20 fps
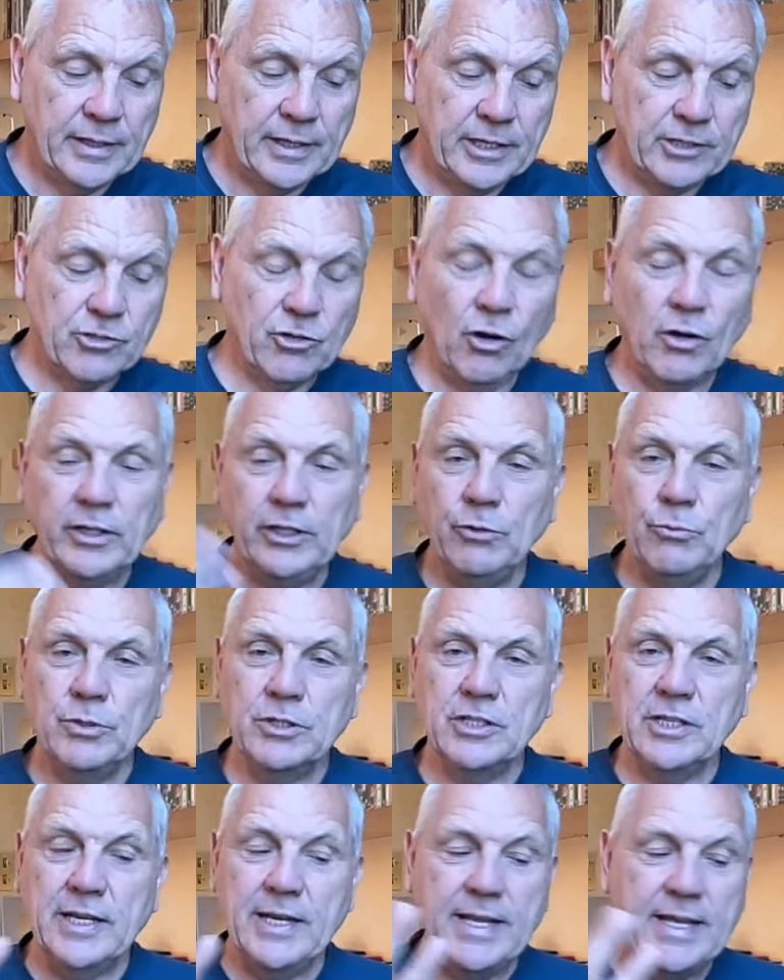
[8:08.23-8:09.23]
It's like you
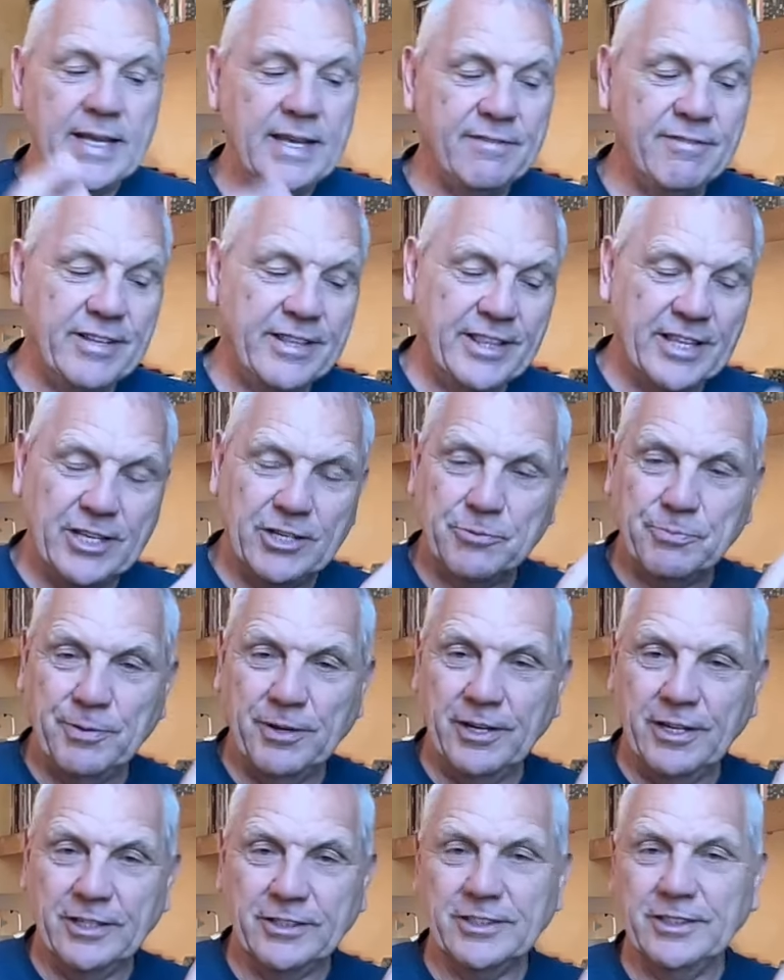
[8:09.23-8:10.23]
was leaving this
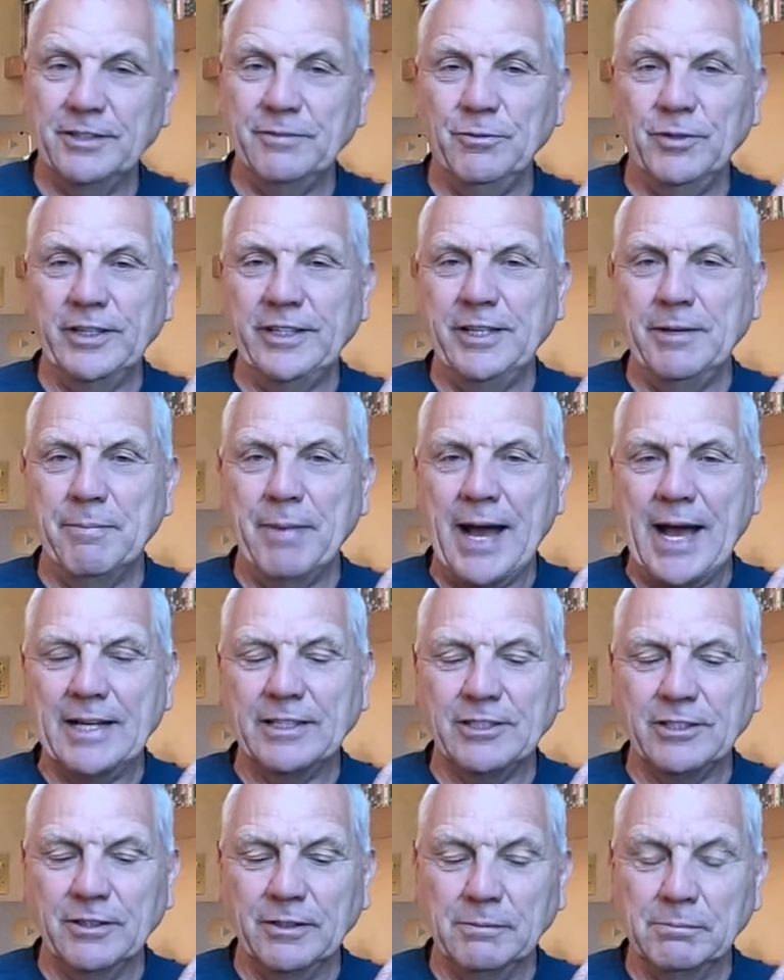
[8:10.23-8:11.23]
person with your back
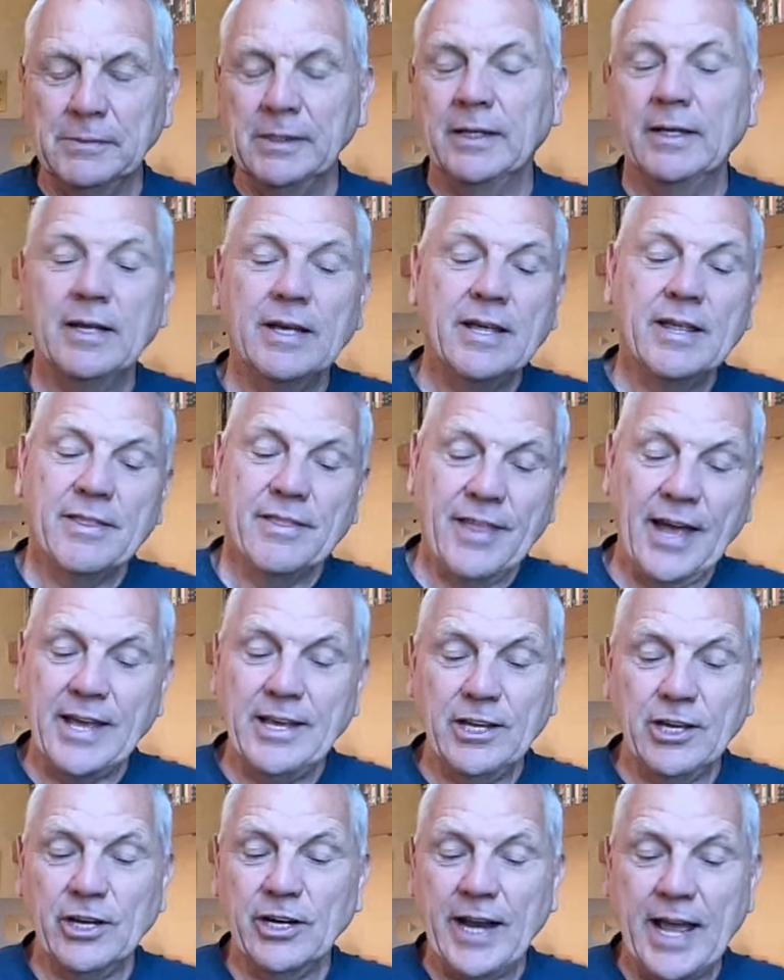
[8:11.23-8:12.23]
to them. They
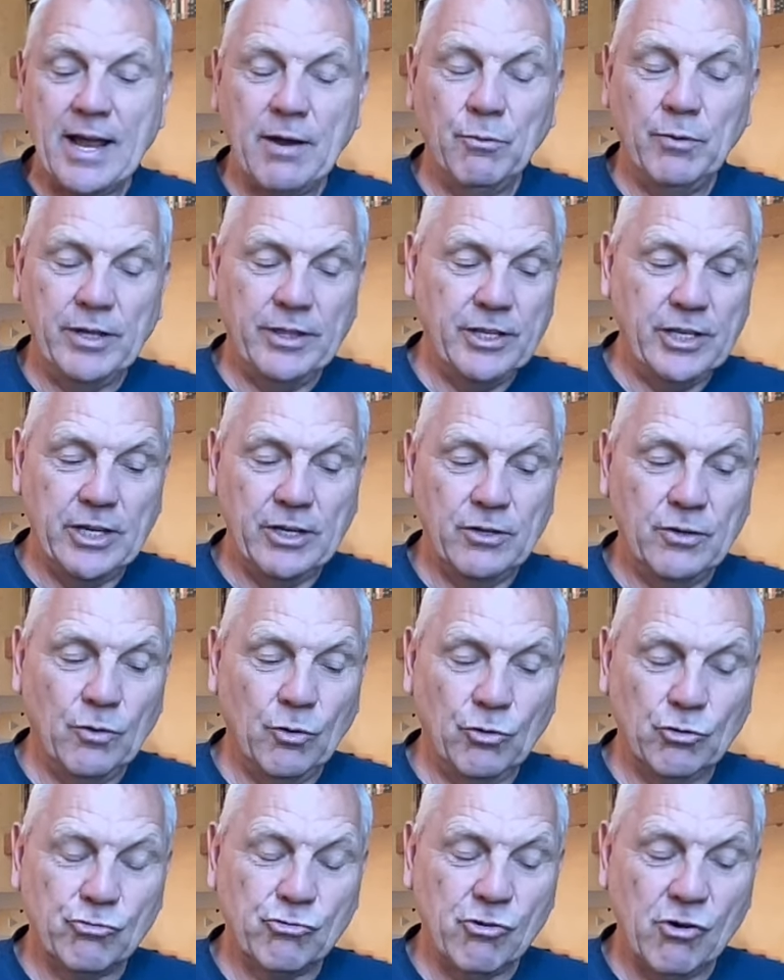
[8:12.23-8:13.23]
connect with you
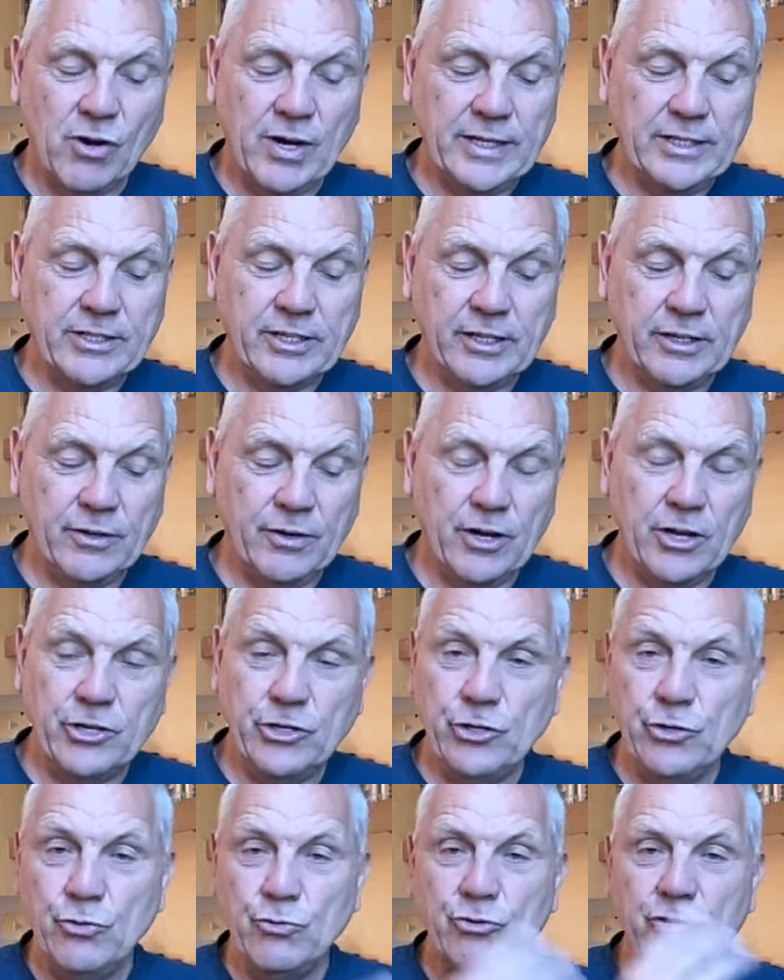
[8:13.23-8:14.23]
or try to, and
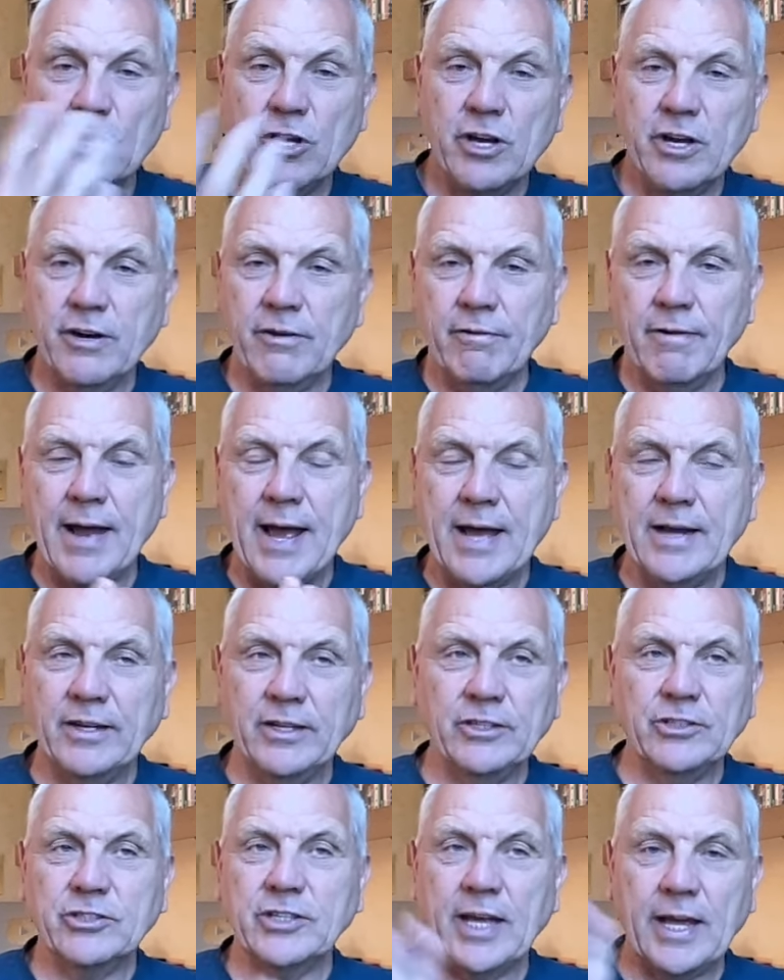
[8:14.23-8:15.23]
you turn around
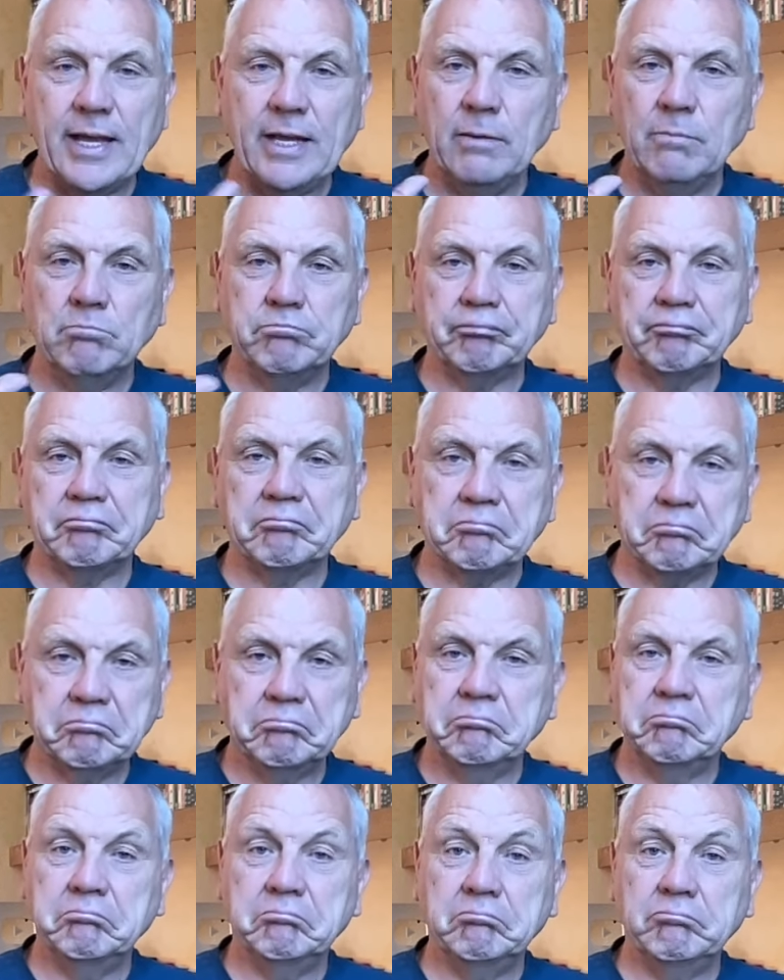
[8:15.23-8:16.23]
and say,
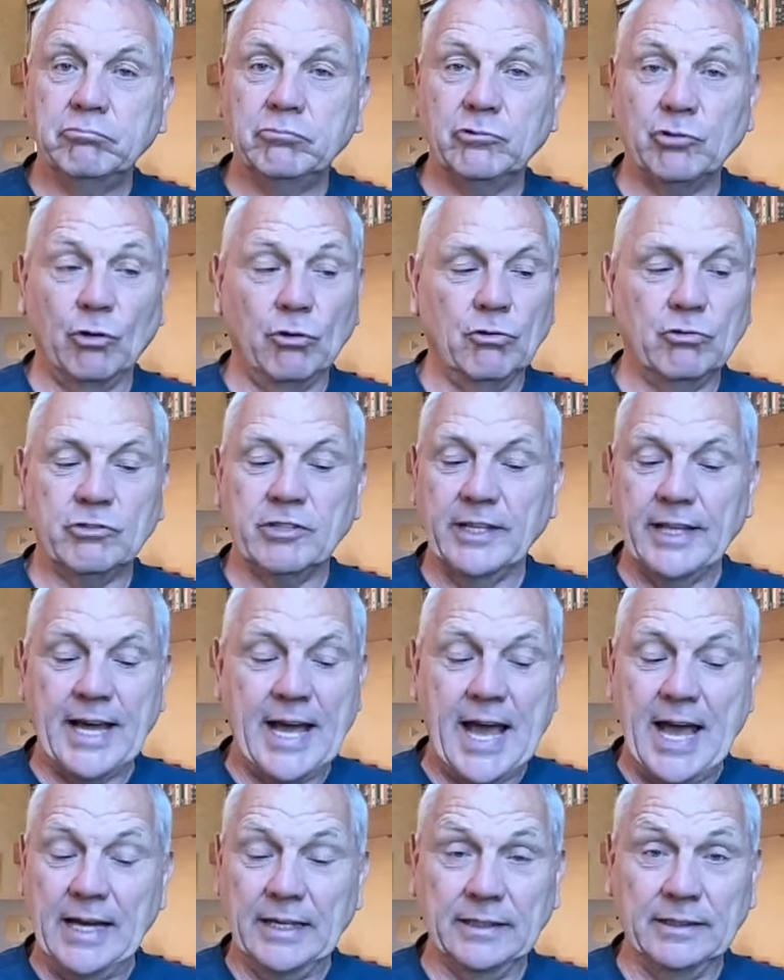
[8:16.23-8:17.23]
talk to the
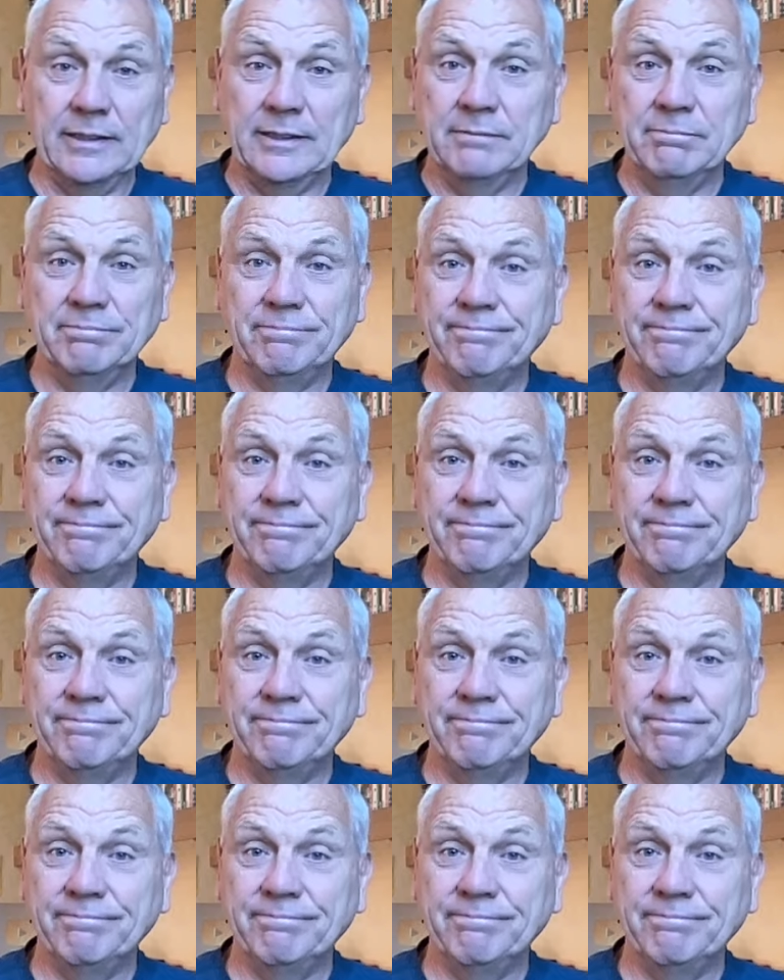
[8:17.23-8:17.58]
hand.